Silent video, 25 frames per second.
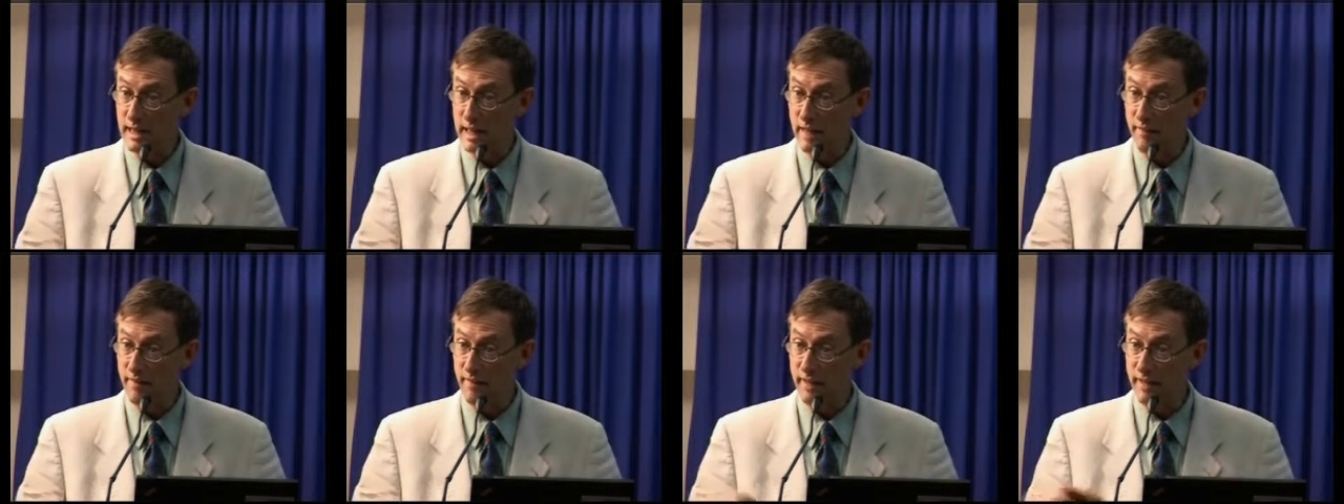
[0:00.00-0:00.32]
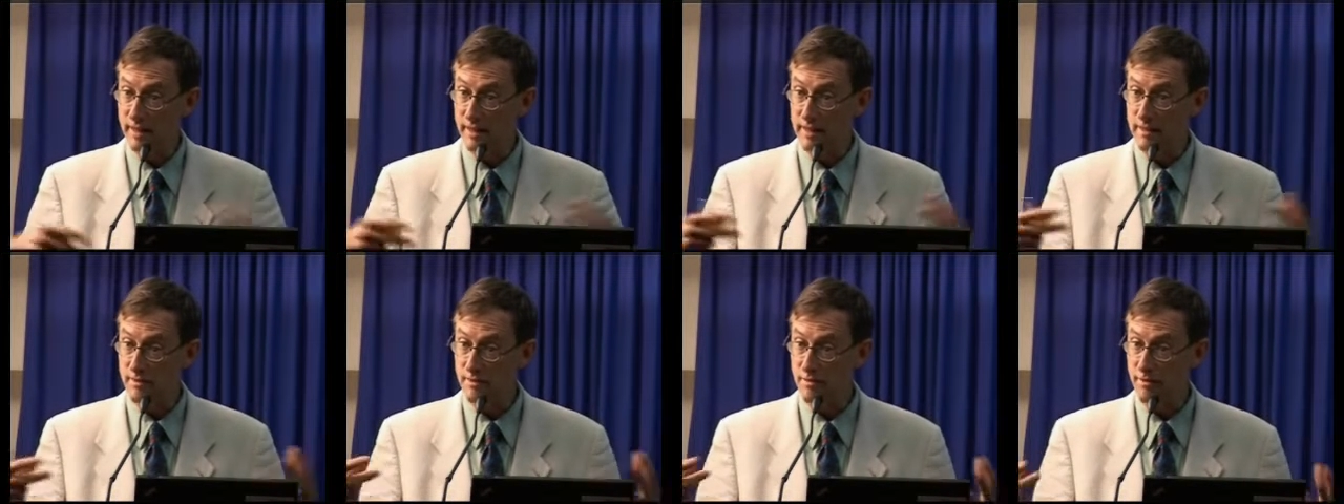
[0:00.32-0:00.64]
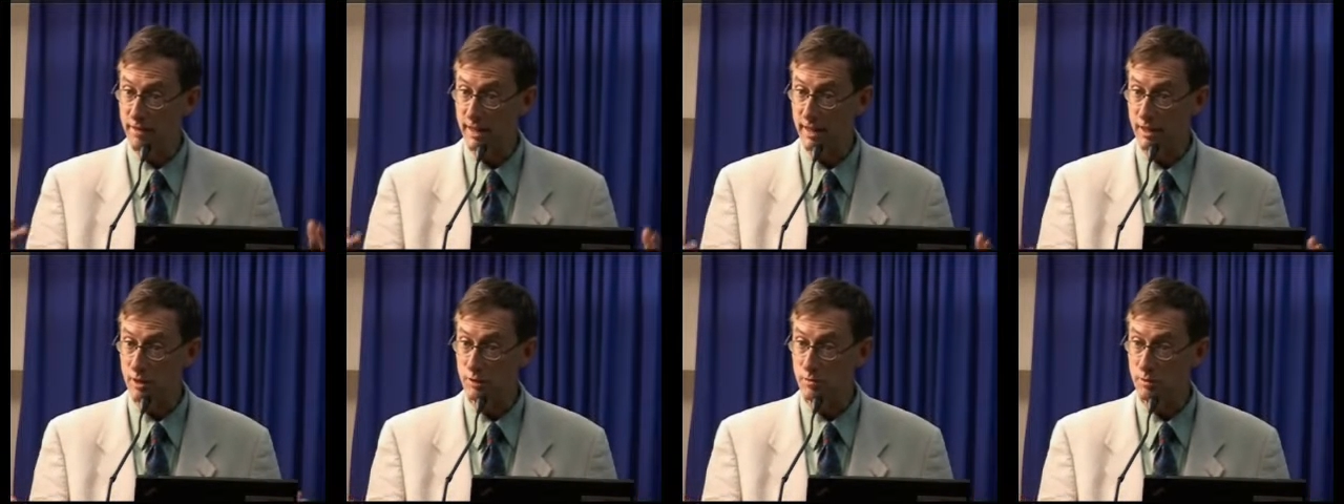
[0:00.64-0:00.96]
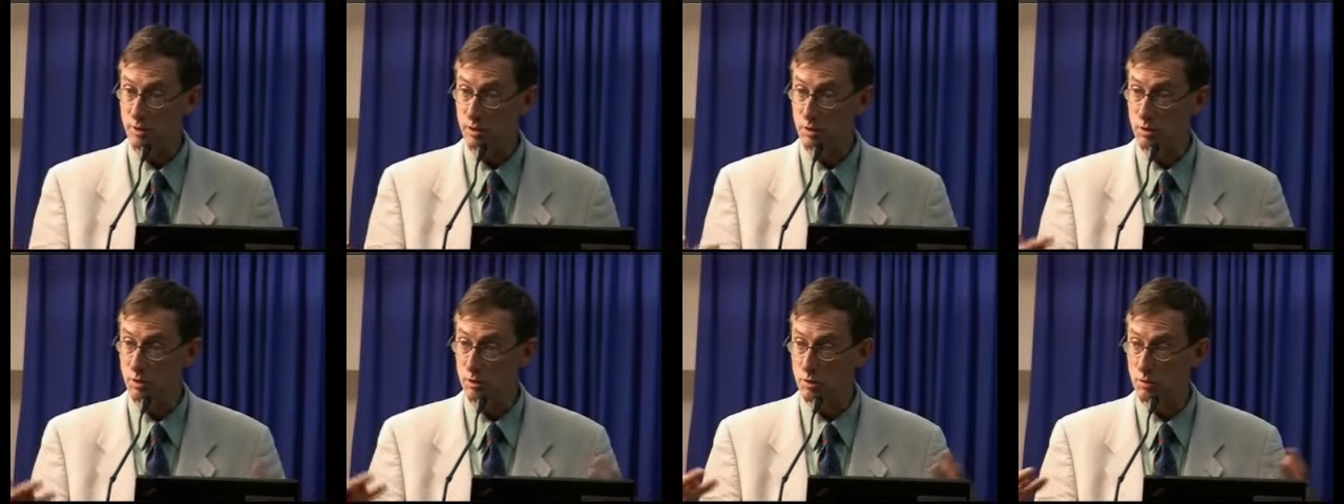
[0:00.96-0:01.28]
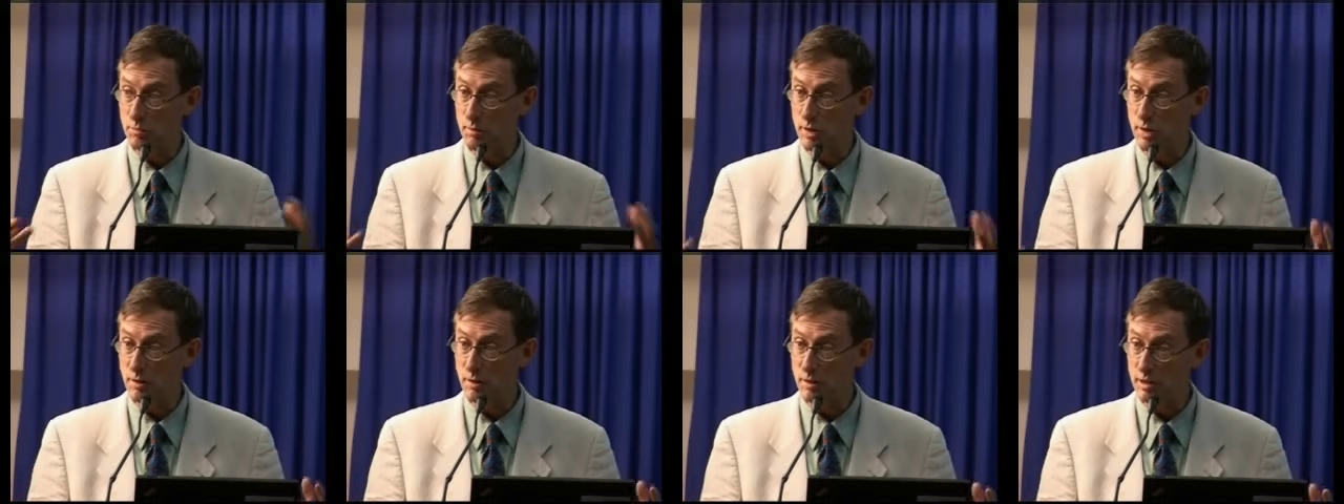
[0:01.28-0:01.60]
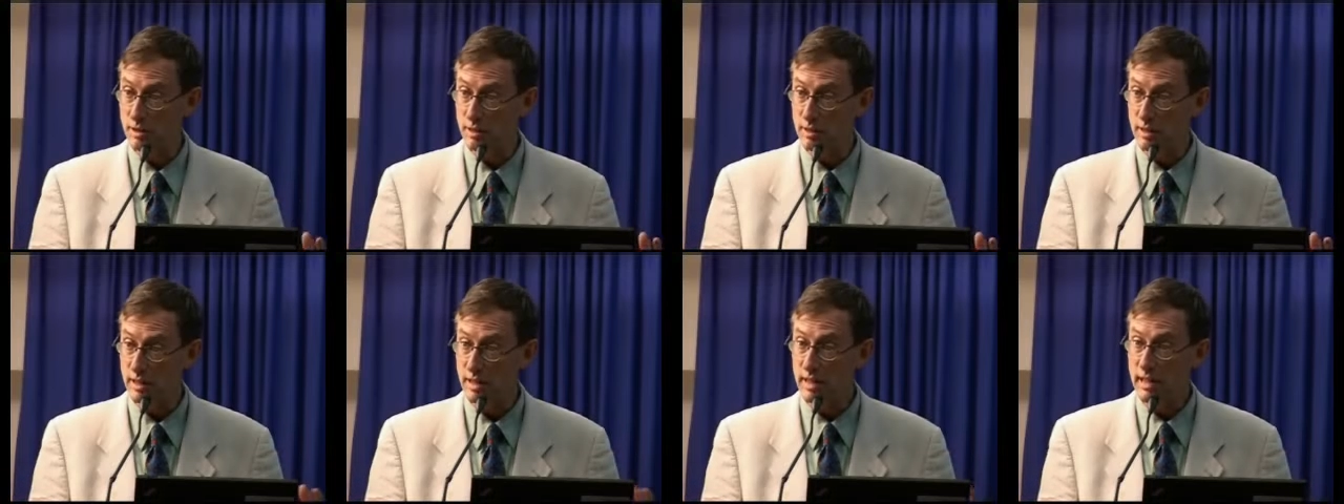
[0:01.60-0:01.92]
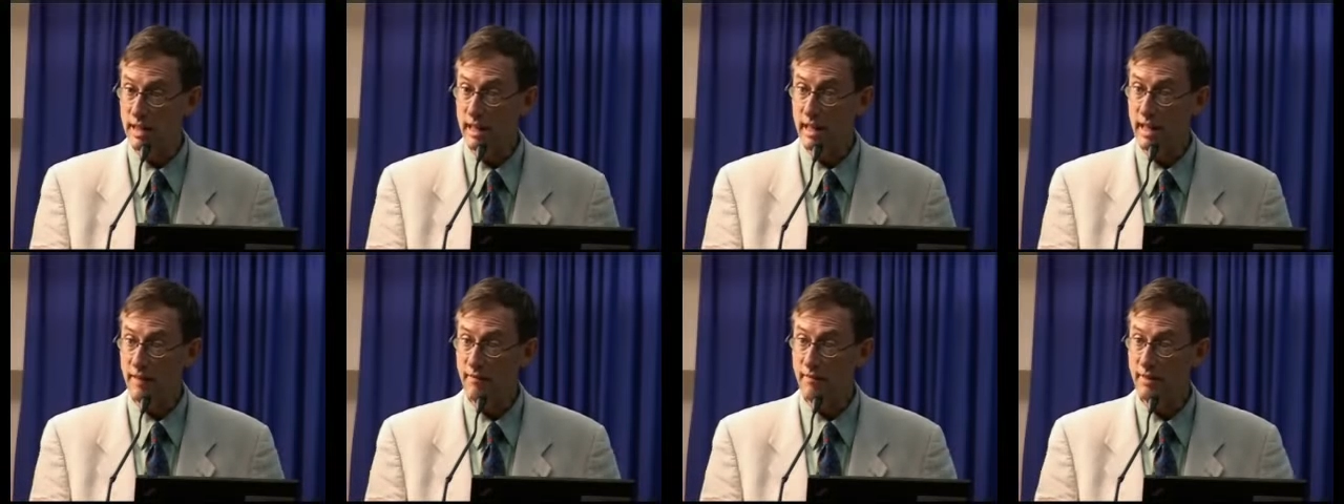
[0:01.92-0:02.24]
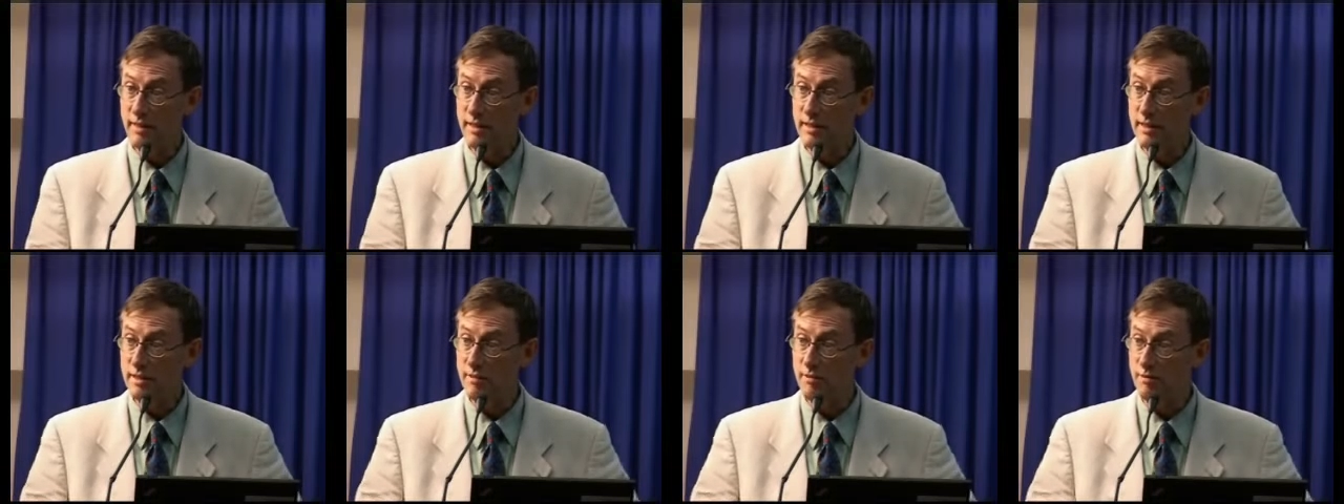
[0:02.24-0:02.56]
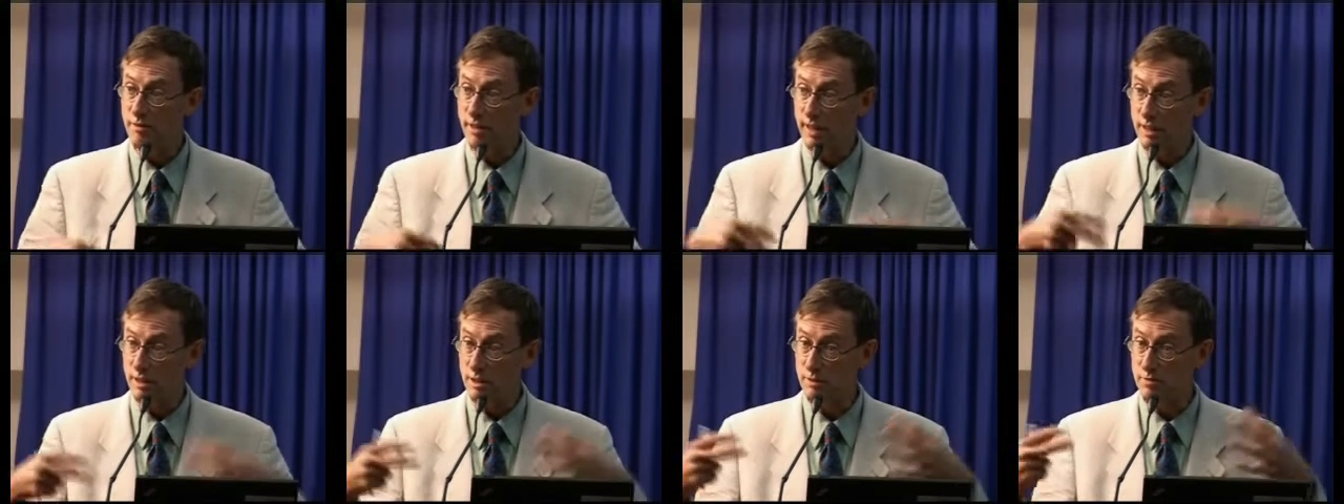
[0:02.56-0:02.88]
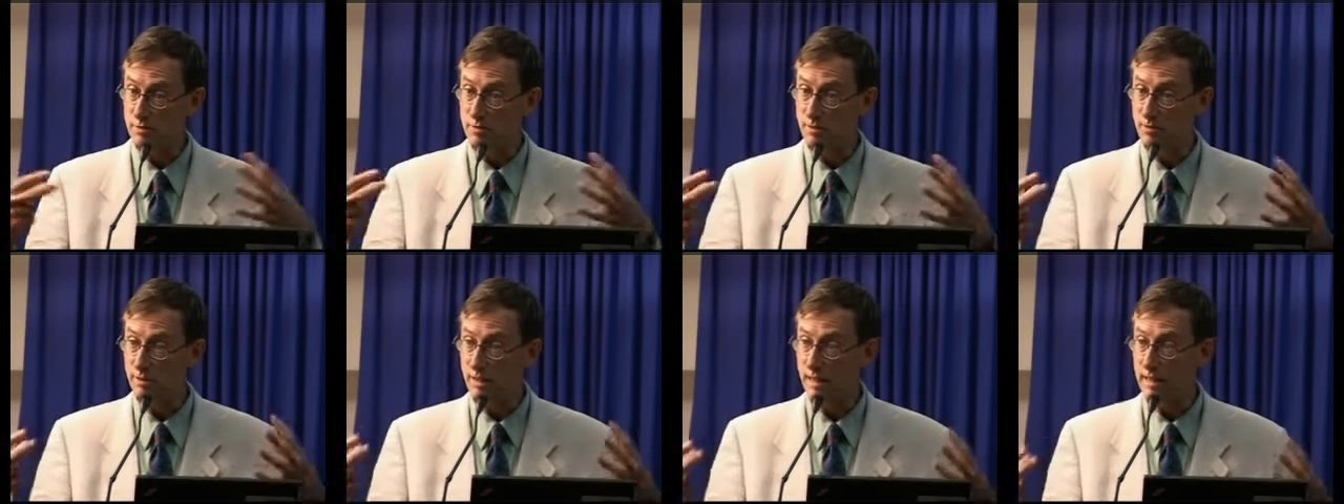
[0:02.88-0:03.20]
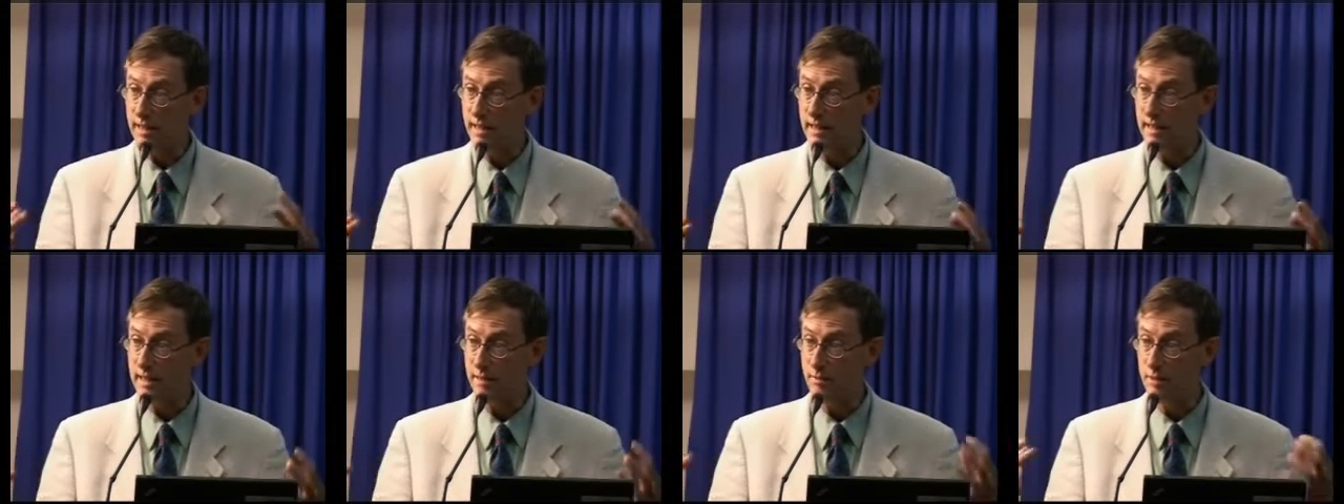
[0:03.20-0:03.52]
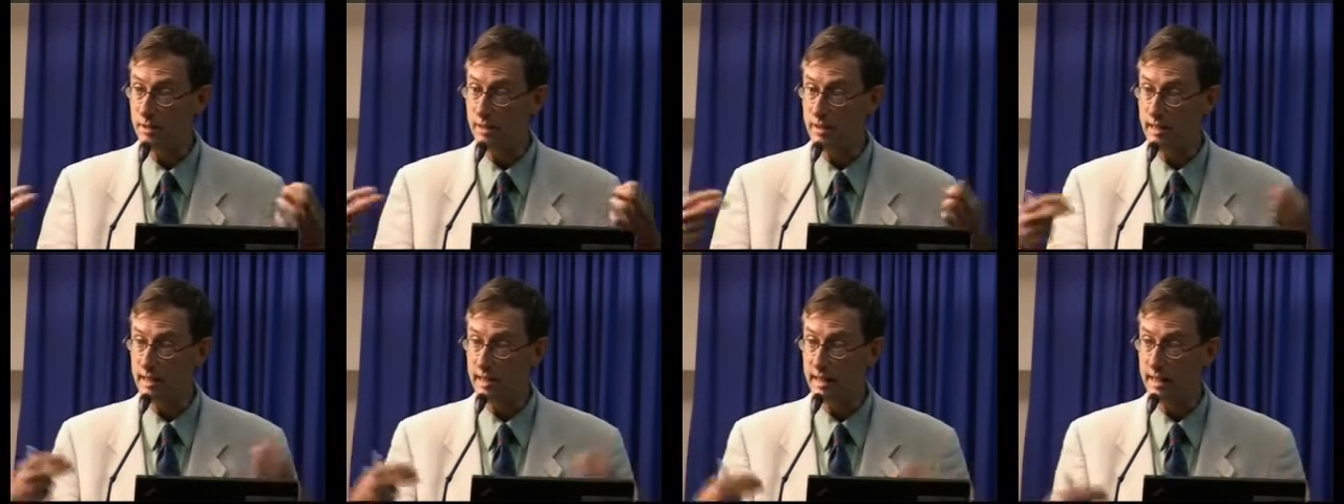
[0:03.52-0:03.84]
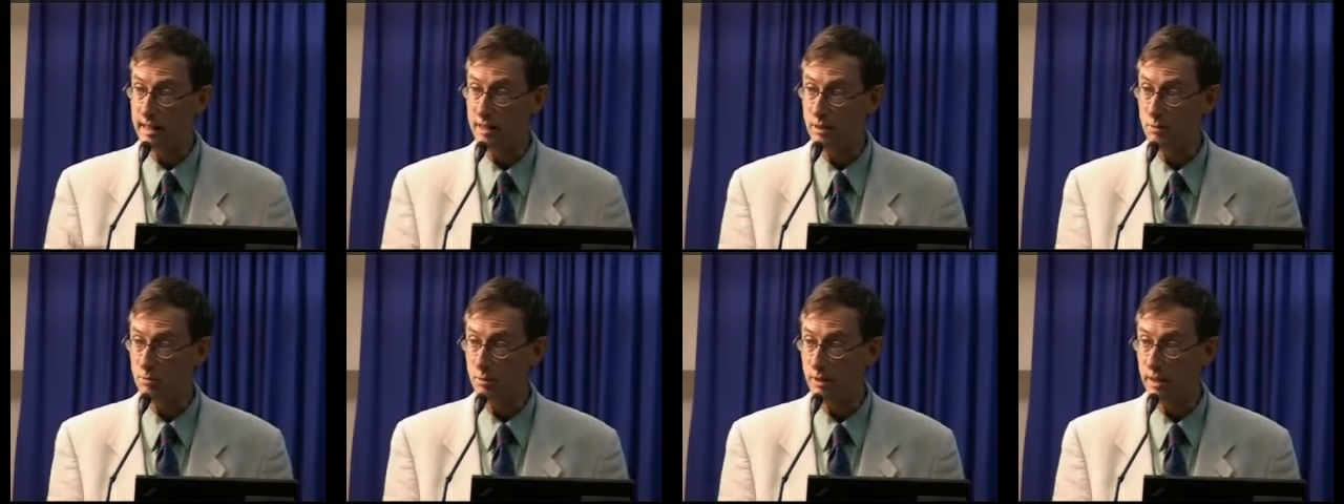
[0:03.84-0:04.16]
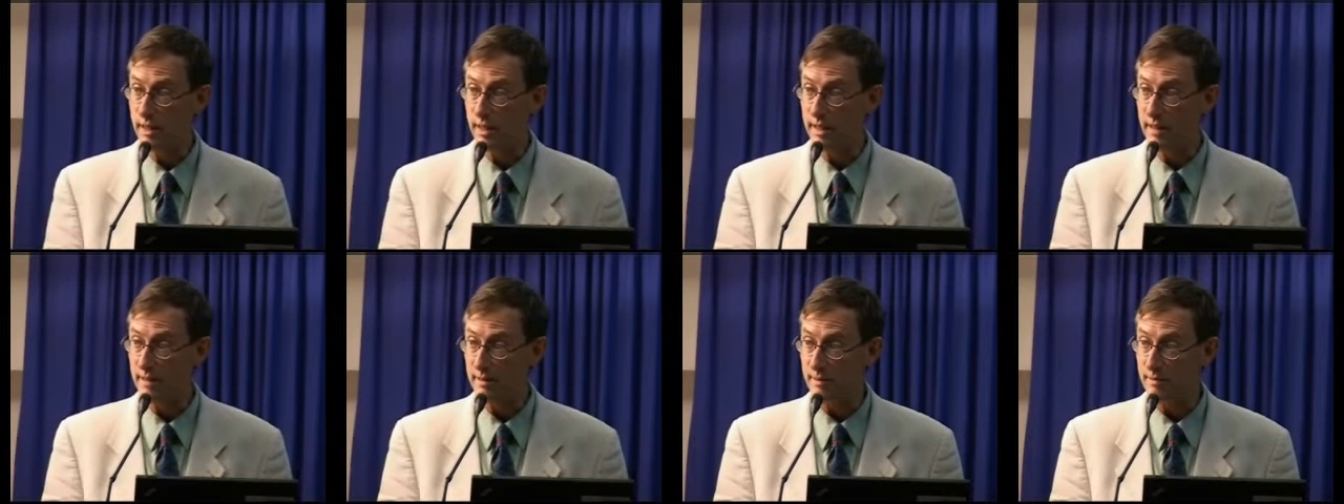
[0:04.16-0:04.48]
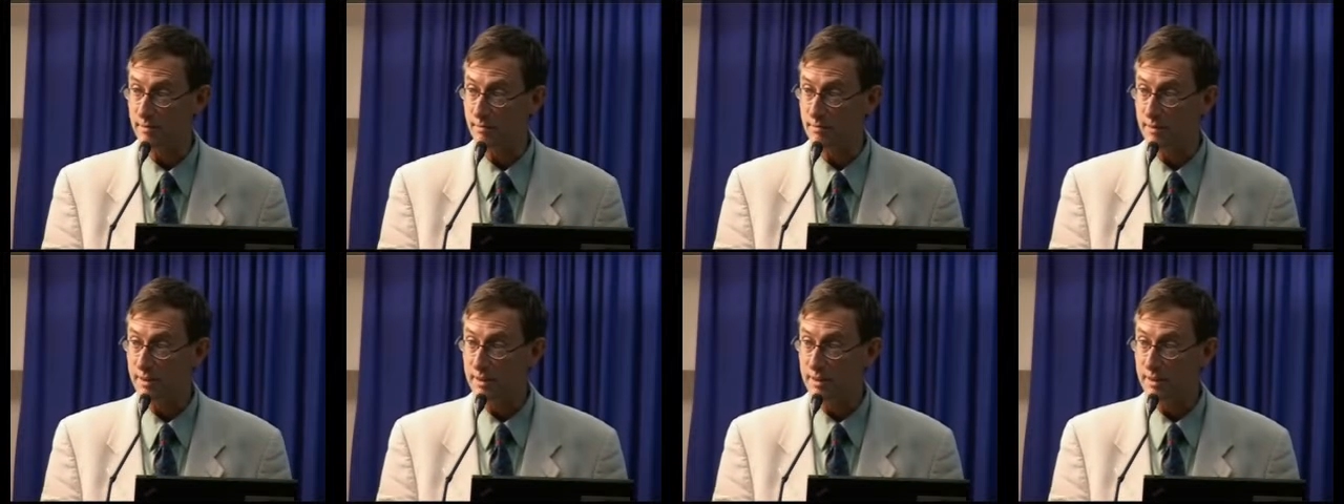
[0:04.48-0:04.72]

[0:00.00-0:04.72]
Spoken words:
and then an infection with Pseudomonas, and then an infection finally with an ESBL.